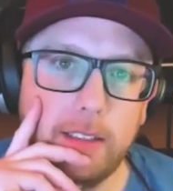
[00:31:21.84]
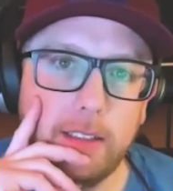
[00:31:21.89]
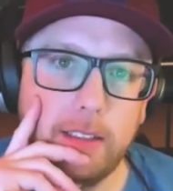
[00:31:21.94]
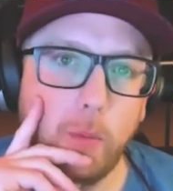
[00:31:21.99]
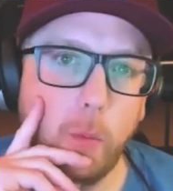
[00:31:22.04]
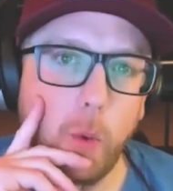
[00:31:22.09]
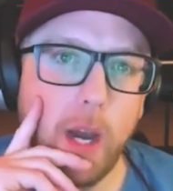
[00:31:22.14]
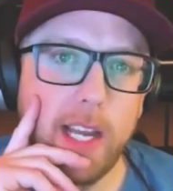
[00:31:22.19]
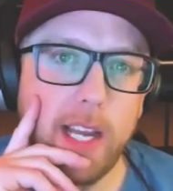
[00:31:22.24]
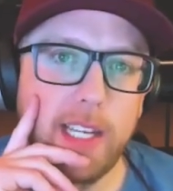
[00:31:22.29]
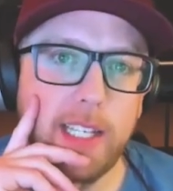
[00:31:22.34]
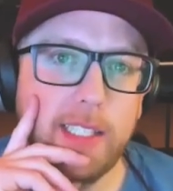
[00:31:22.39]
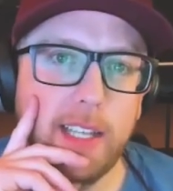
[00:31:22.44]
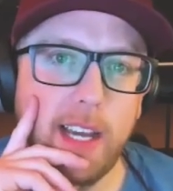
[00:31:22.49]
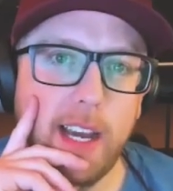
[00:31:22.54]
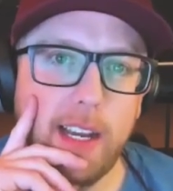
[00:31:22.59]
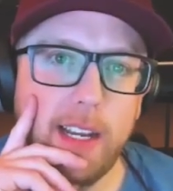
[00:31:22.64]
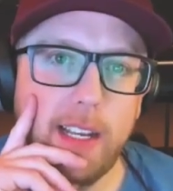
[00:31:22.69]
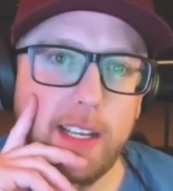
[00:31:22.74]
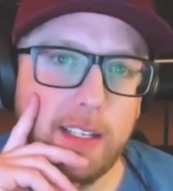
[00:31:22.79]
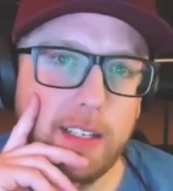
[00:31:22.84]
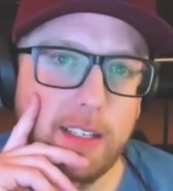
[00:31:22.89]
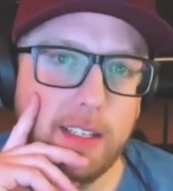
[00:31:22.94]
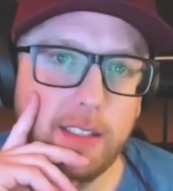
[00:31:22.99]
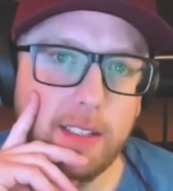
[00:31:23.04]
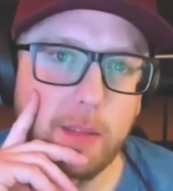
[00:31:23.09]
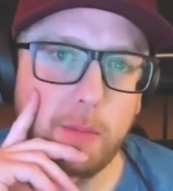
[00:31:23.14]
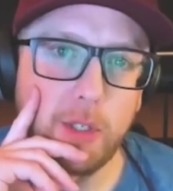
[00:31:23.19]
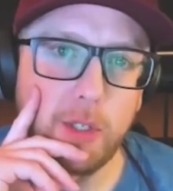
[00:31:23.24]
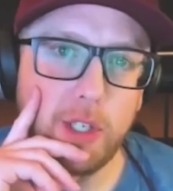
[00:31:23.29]
Whitey tighties,
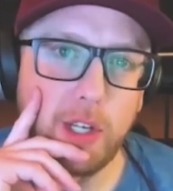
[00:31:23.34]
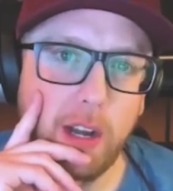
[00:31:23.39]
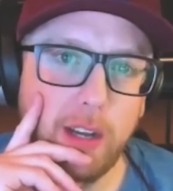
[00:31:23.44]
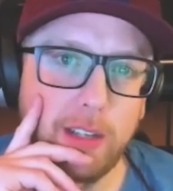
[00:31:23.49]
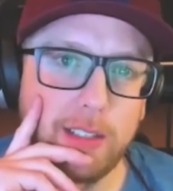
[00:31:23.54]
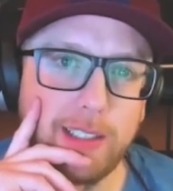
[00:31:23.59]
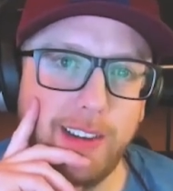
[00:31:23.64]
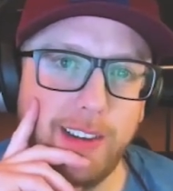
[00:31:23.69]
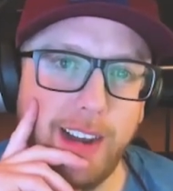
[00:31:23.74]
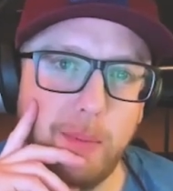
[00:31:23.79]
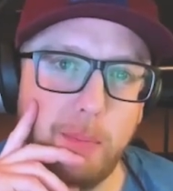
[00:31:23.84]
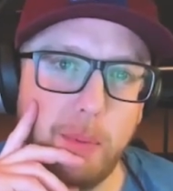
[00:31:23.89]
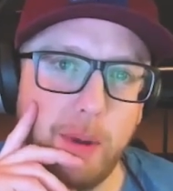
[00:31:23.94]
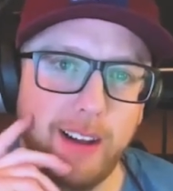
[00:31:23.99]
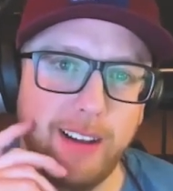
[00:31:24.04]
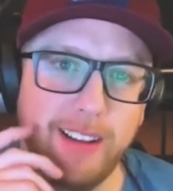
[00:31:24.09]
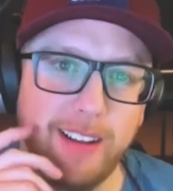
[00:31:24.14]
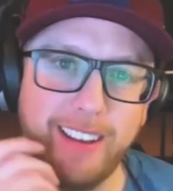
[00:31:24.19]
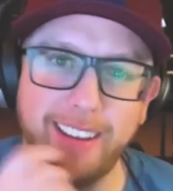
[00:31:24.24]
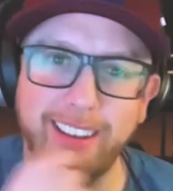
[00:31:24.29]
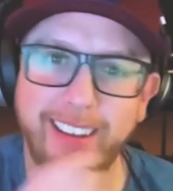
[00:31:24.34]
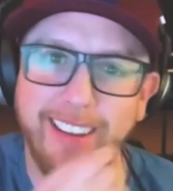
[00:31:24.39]
some jock yeah. strap on. Yeah,